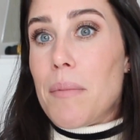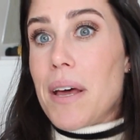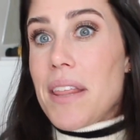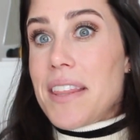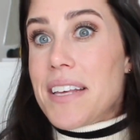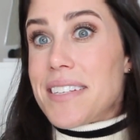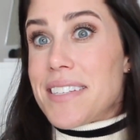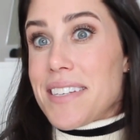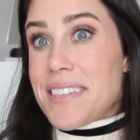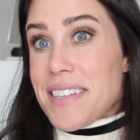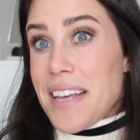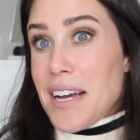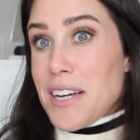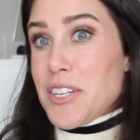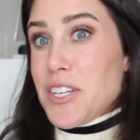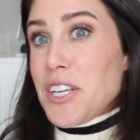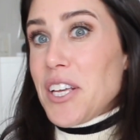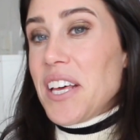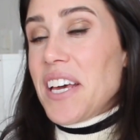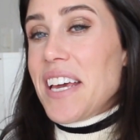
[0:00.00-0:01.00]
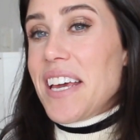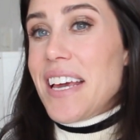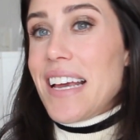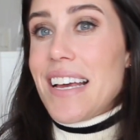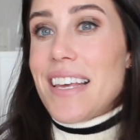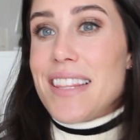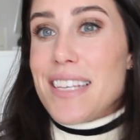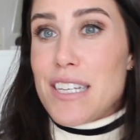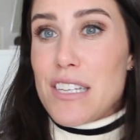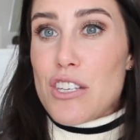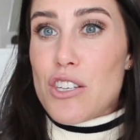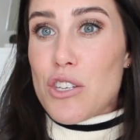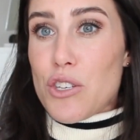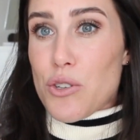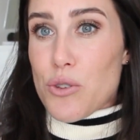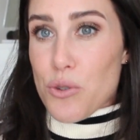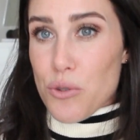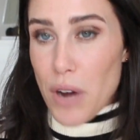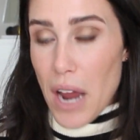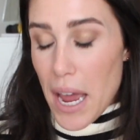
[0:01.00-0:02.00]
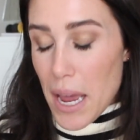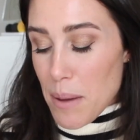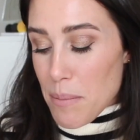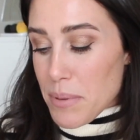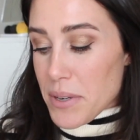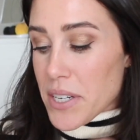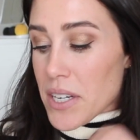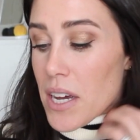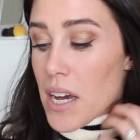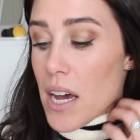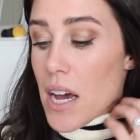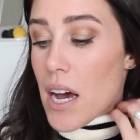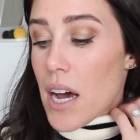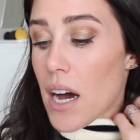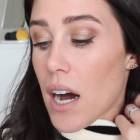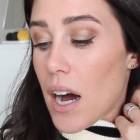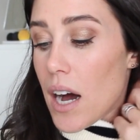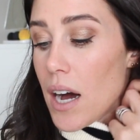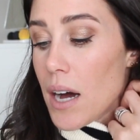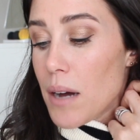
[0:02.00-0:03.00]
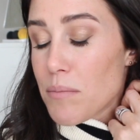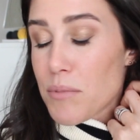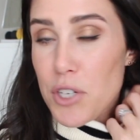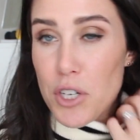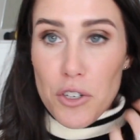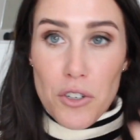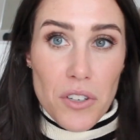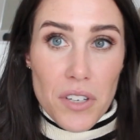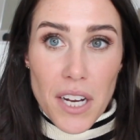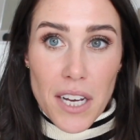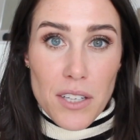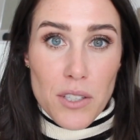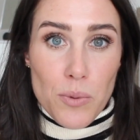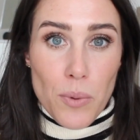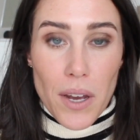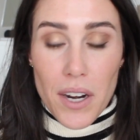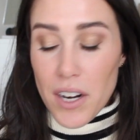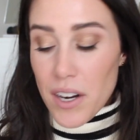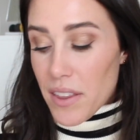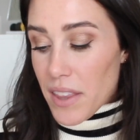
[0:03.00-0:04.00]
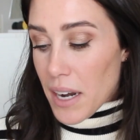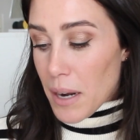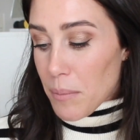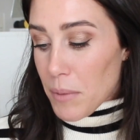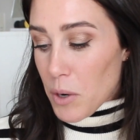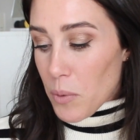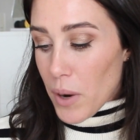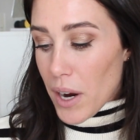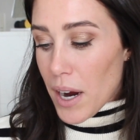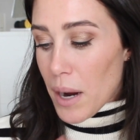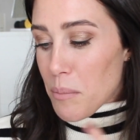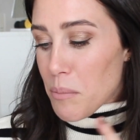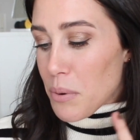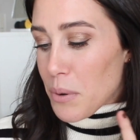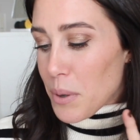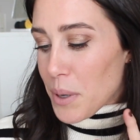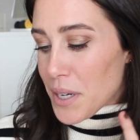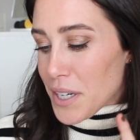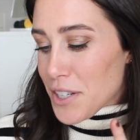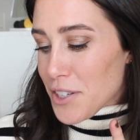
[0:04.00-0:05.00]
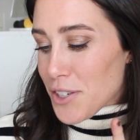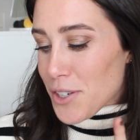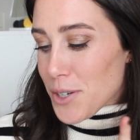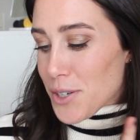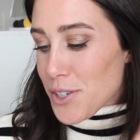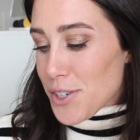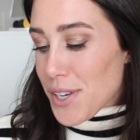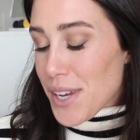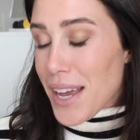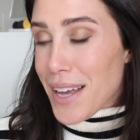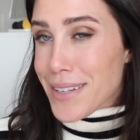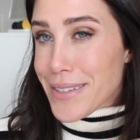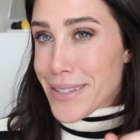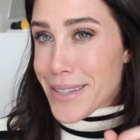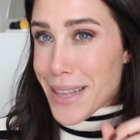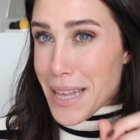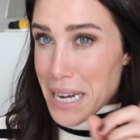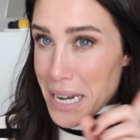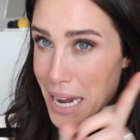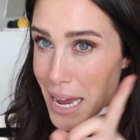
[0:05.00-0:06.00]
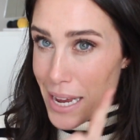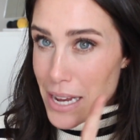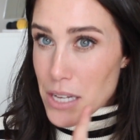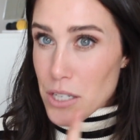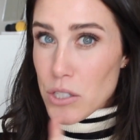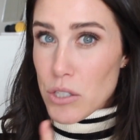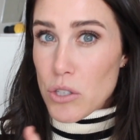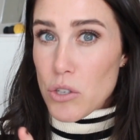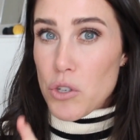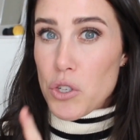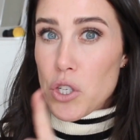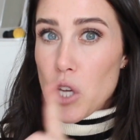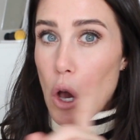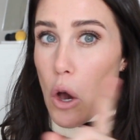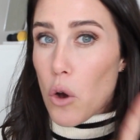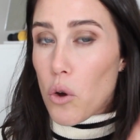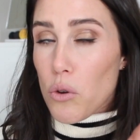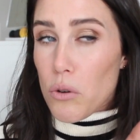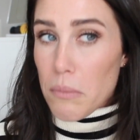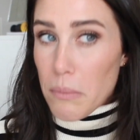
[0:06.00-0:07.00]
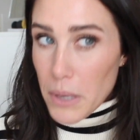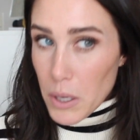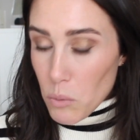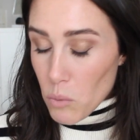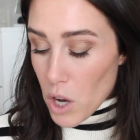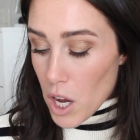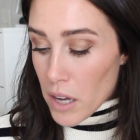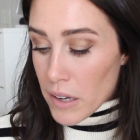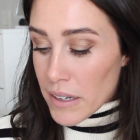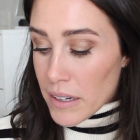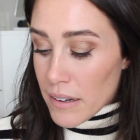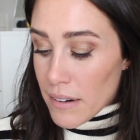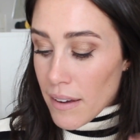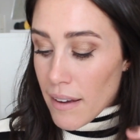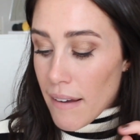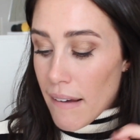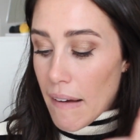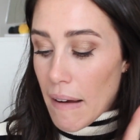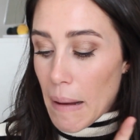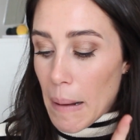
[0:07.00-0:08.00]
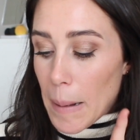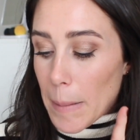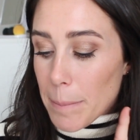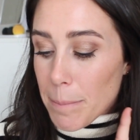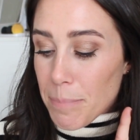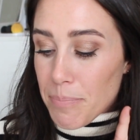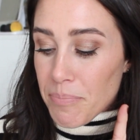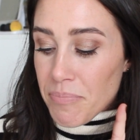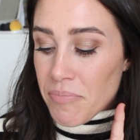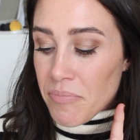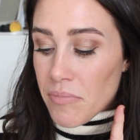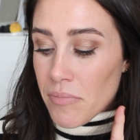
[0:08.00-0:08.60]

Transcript: This is actually the striped turtleneck sweater that I'm gonna wear. I'm pretty sure she has the nice Totême one.